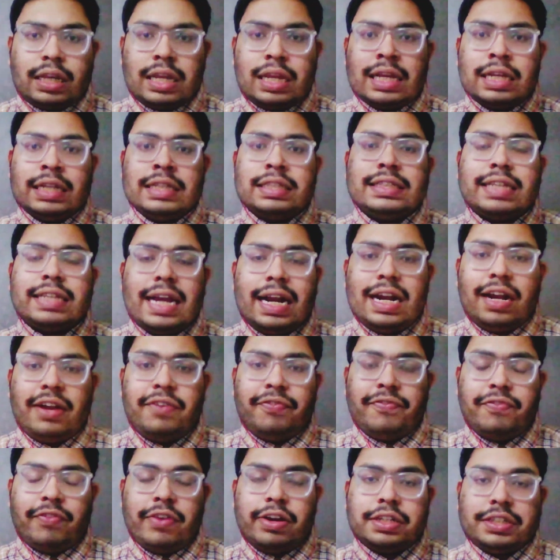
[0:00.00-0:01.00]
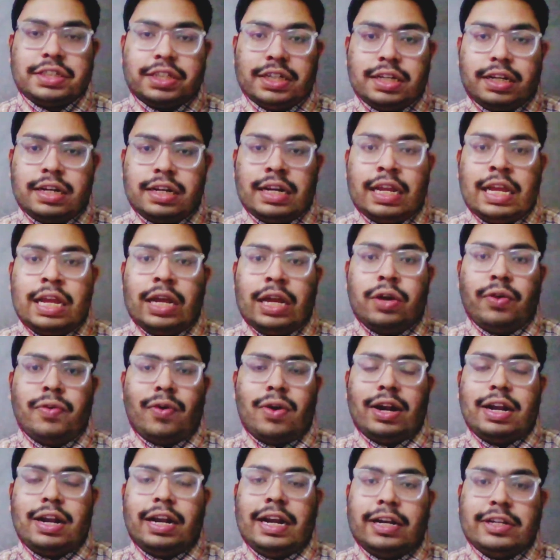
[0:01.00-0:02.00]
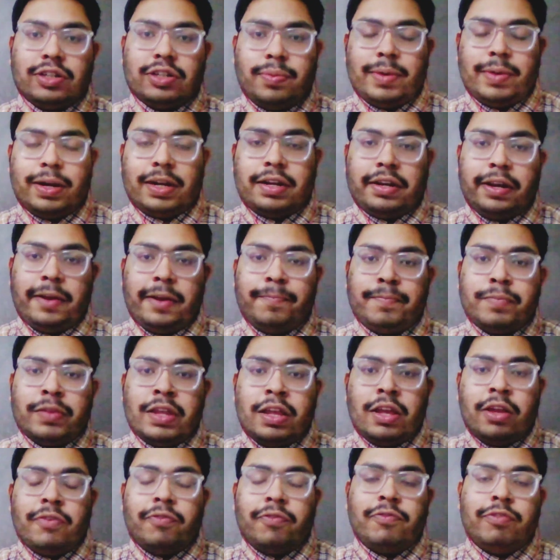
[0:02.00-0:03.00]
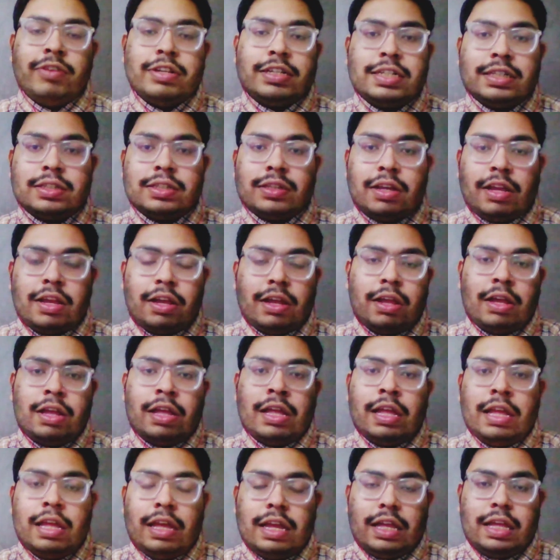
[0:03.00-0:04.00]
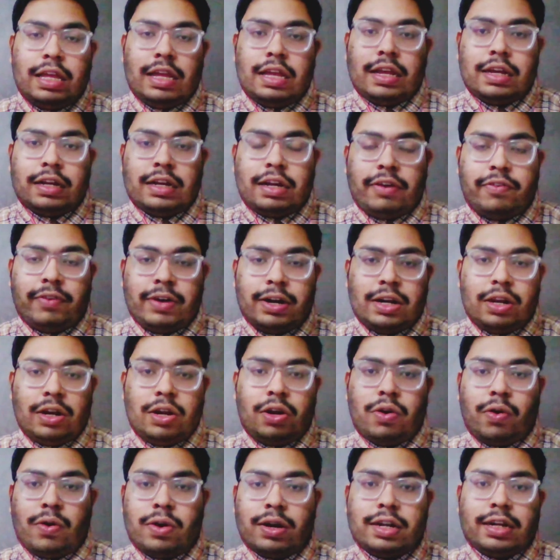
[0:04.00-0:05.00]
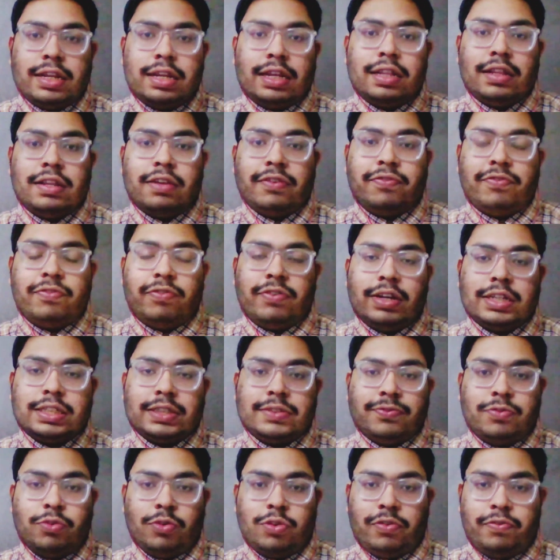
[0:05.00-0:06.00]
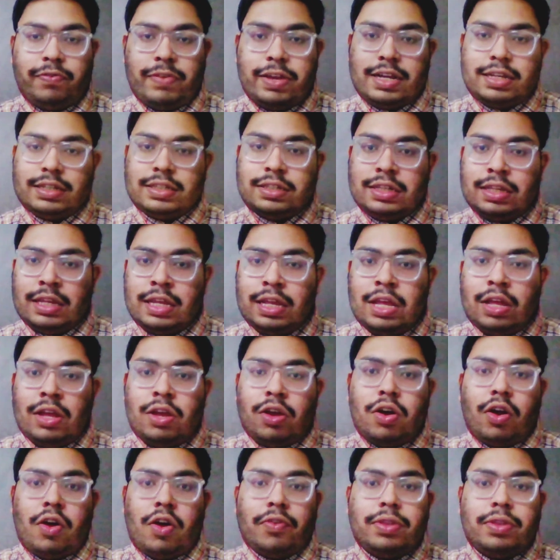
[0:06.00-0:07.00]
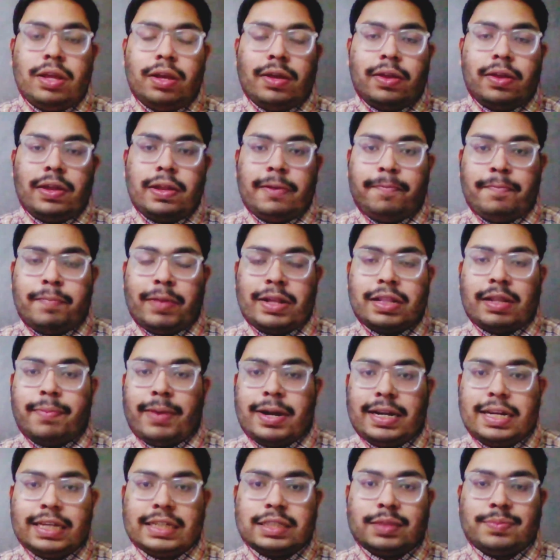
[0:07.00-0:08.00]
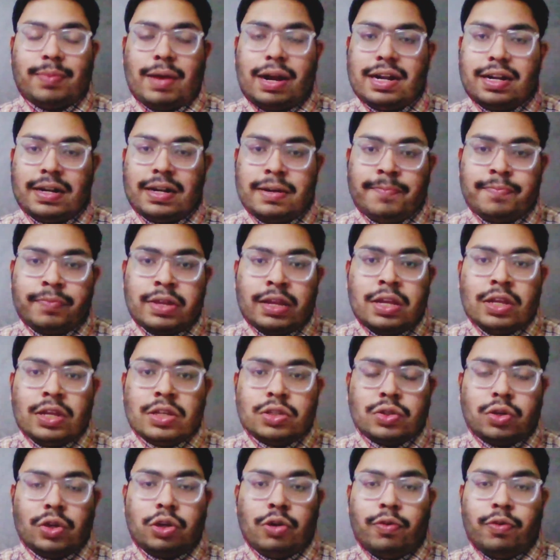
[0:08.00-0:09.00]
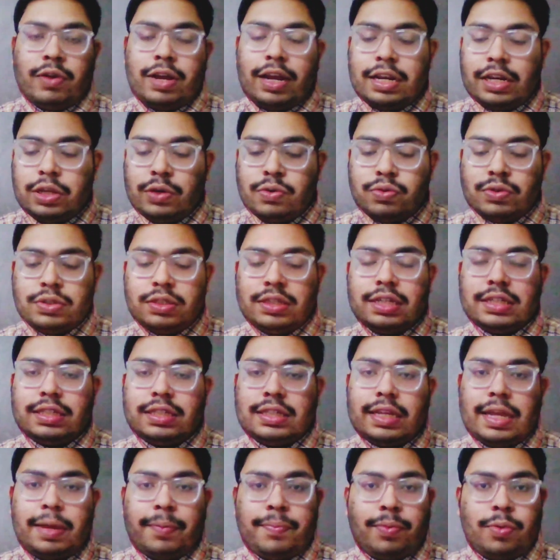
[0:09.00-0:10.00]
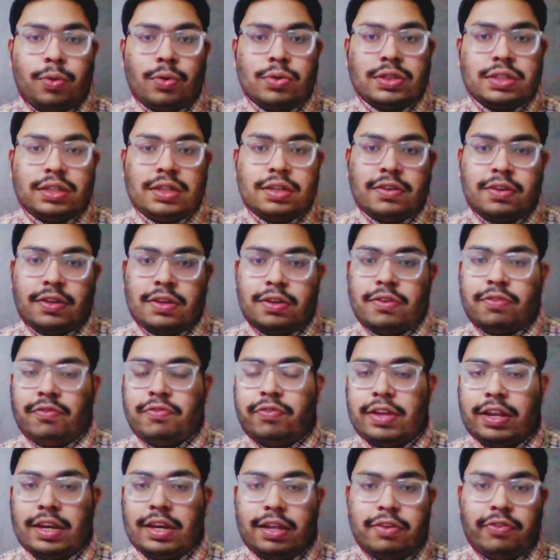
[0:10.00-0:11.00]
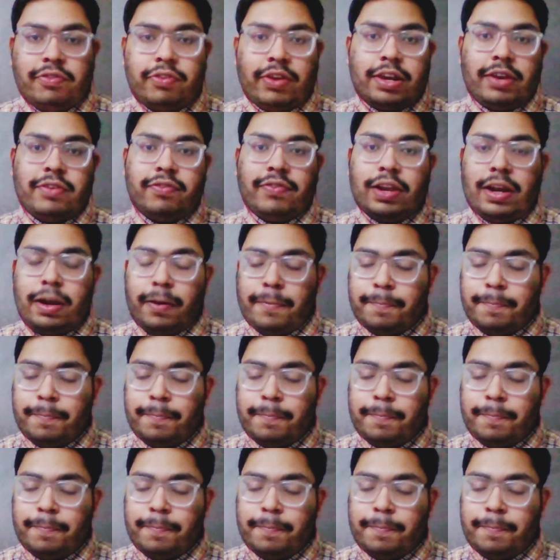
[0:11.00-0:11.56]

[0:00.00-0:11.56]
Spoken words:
set function coordinate geometry, which is covered a lot in the first 4 weeks of the mathematics part. So you can use this approach very, very well.